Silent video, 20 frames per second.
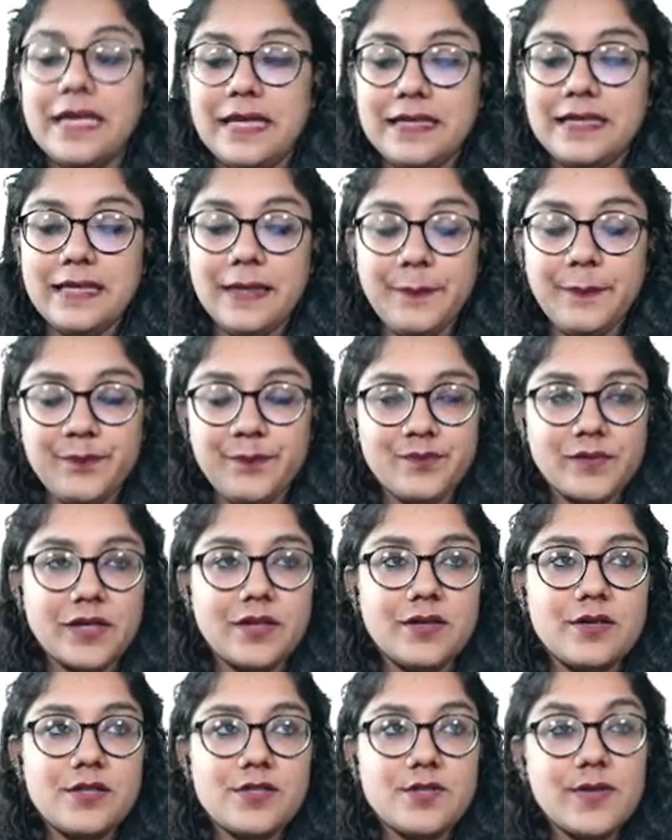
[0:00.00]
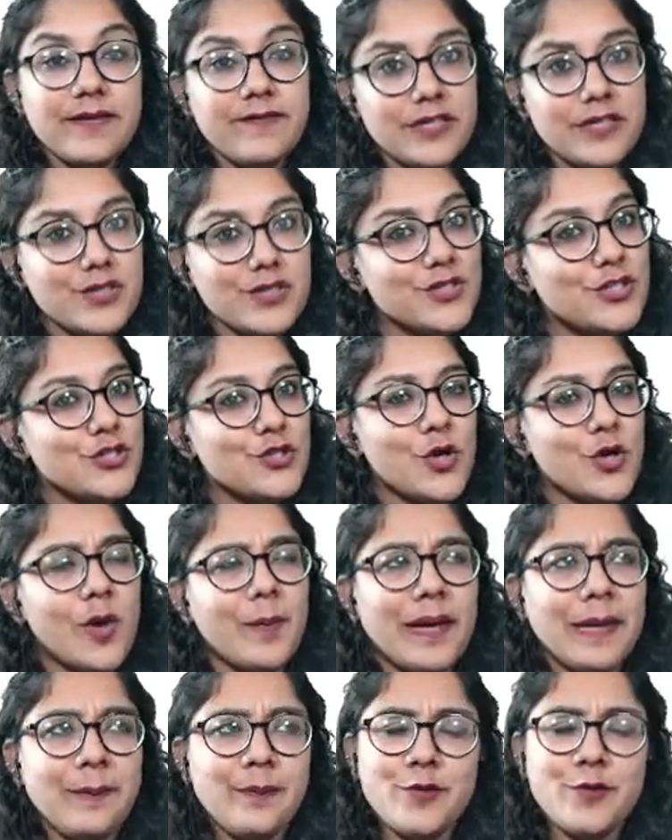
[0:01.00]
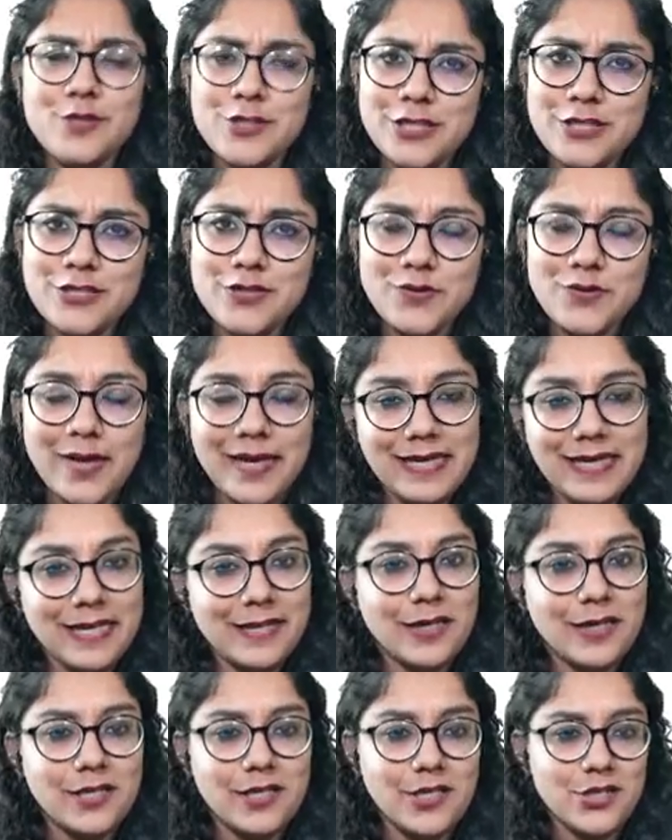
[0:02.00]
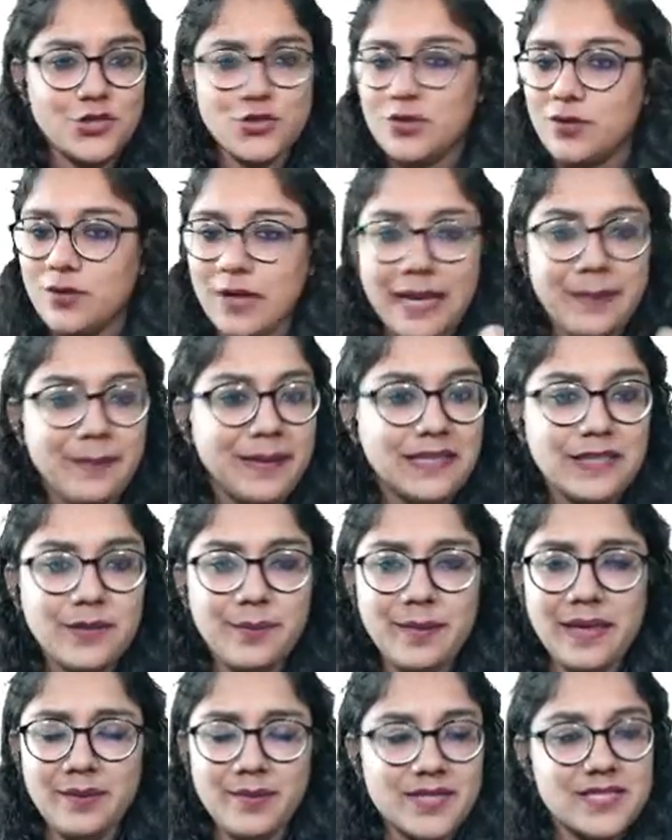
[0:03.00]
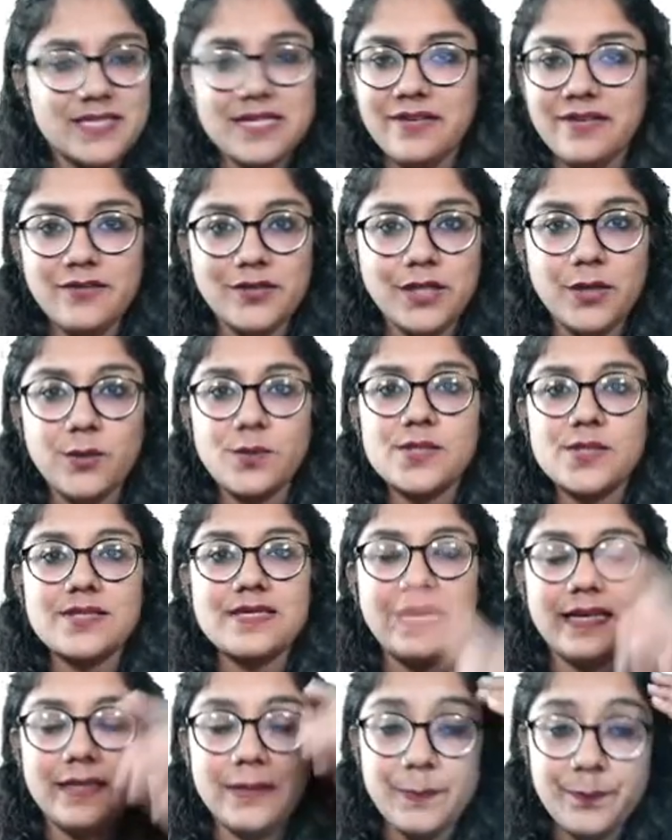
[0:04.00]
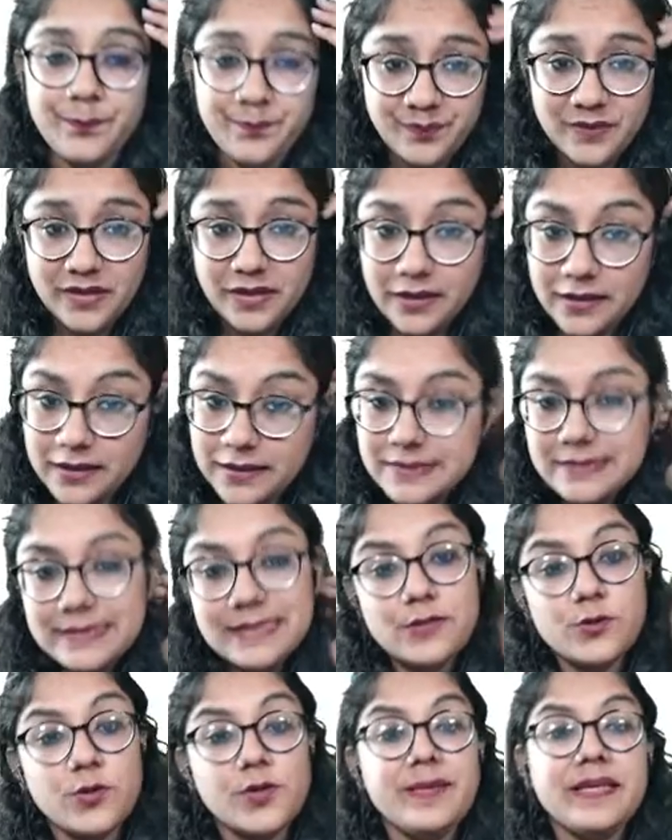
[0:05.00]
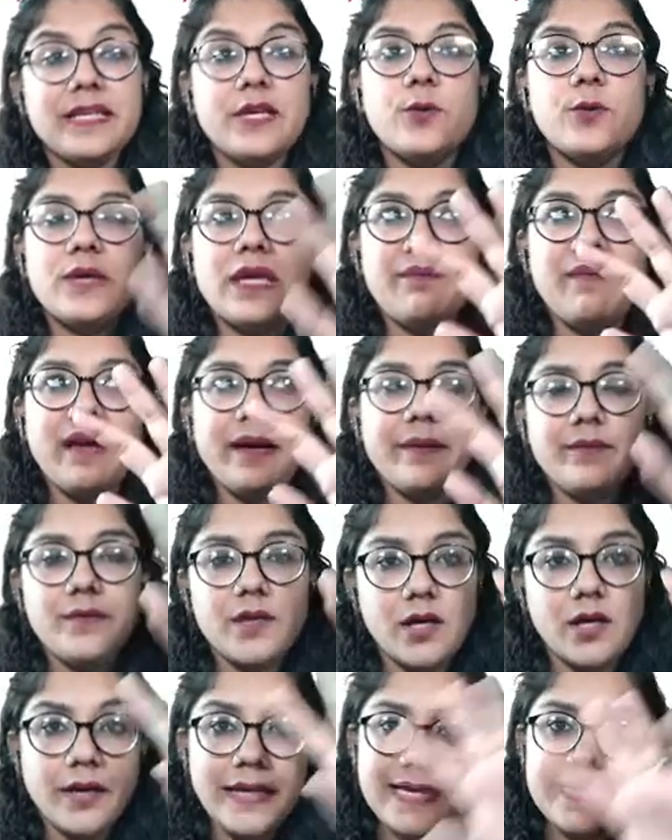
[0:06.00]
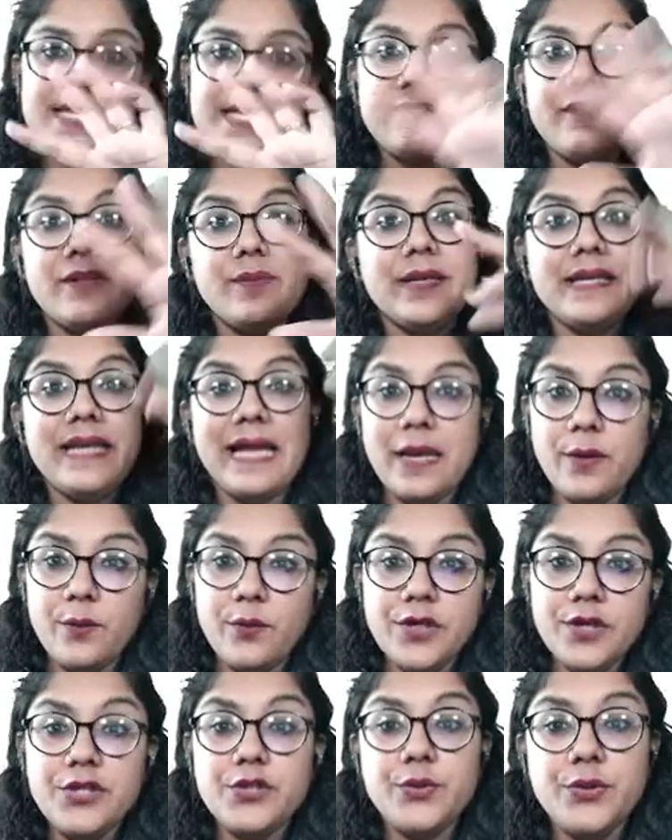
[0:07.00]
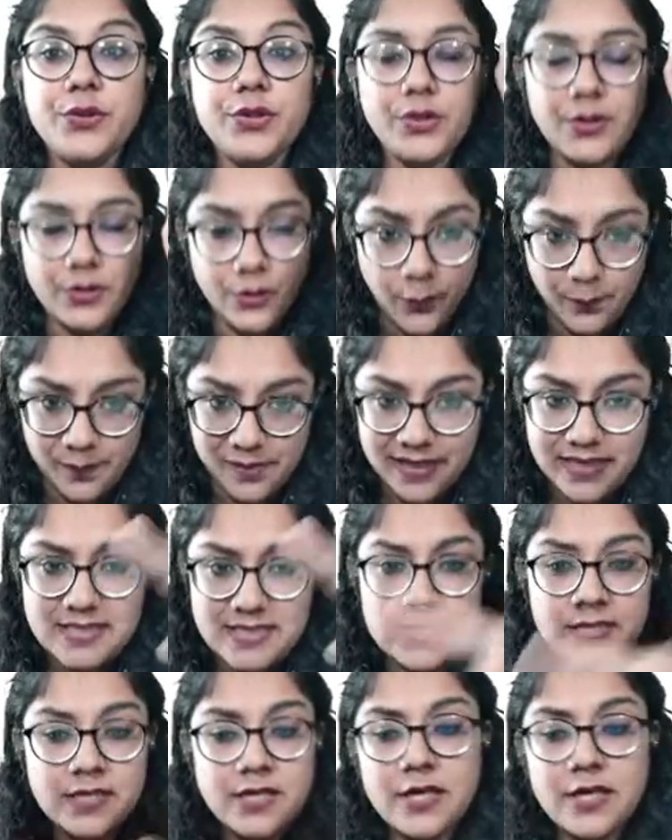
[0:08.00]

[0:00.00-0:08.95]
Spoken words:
Yeah. So I went to the shop, I purchased an air conditioner, I made the payments and everything was done. They told me, okay, ma'am, the AC will be delivered to your place